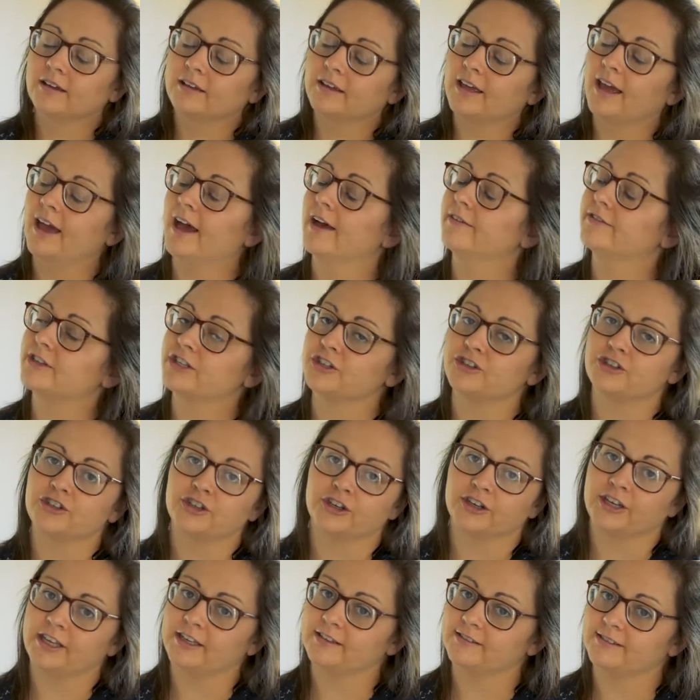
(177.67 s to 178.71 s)
Kevin
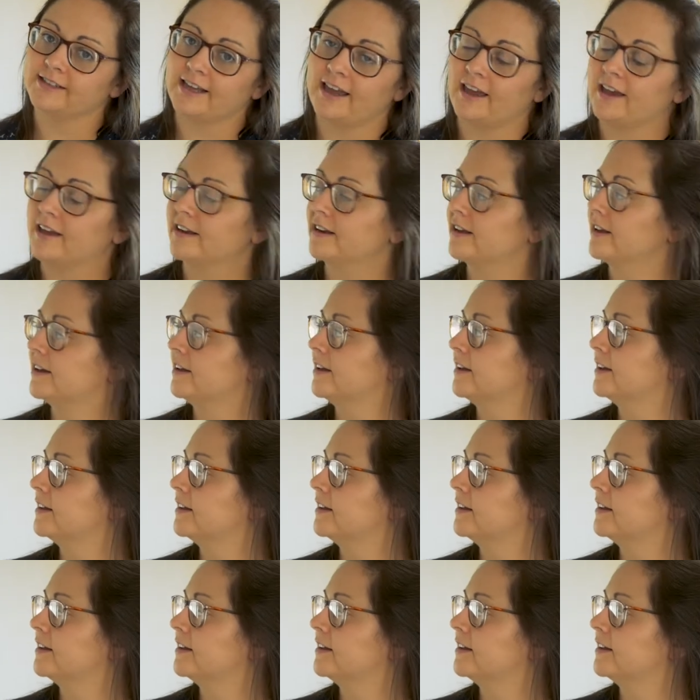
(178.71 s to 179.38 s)
shook his head.